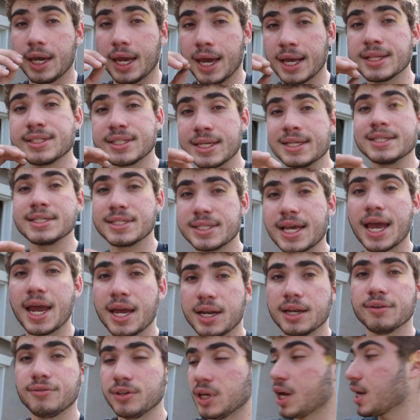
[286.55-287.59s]
It's
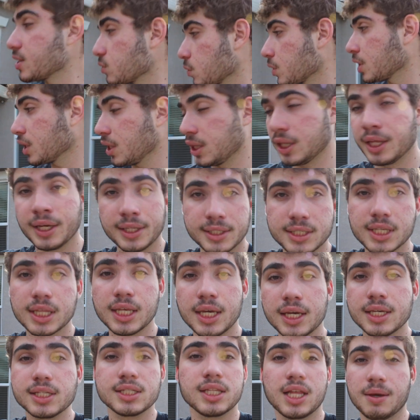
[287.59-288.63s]
insane. If you guys want to link to
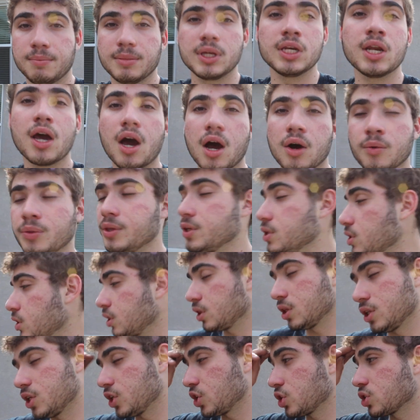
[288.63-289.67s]
these, let me know
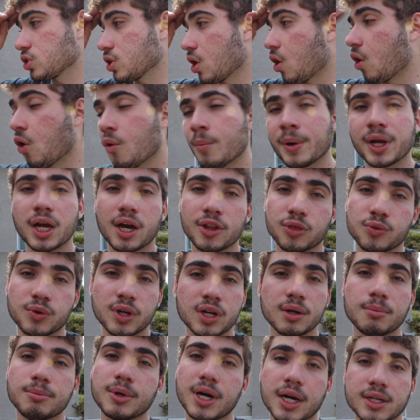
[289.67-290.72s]
just, oh my god,
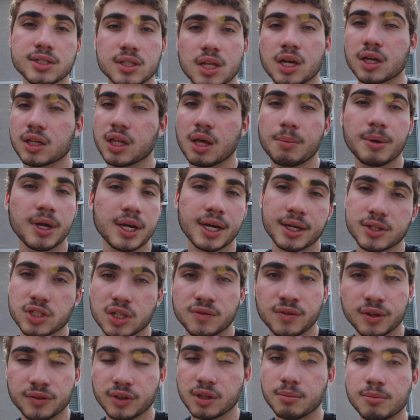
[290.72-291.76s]
300 bucks. Luckily I paid an
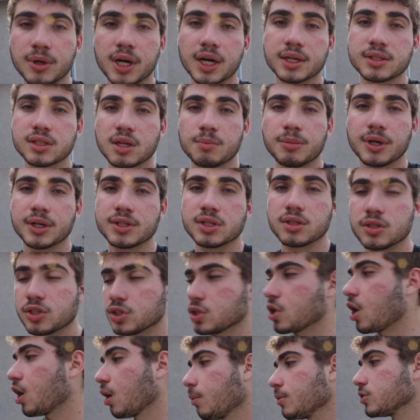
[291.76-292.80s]
extra 50 bucks compared to this
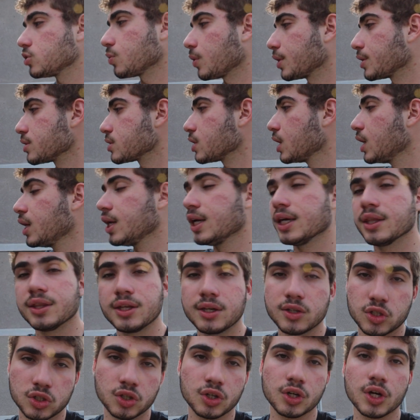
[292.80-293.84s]
garbage ones.
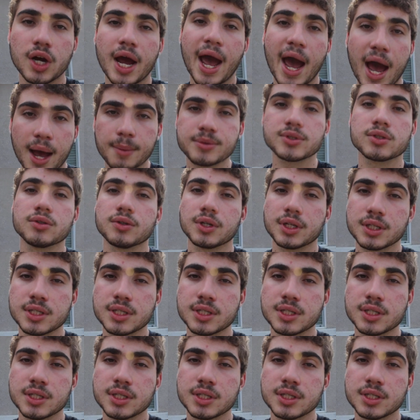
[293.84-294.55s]
These are absolutely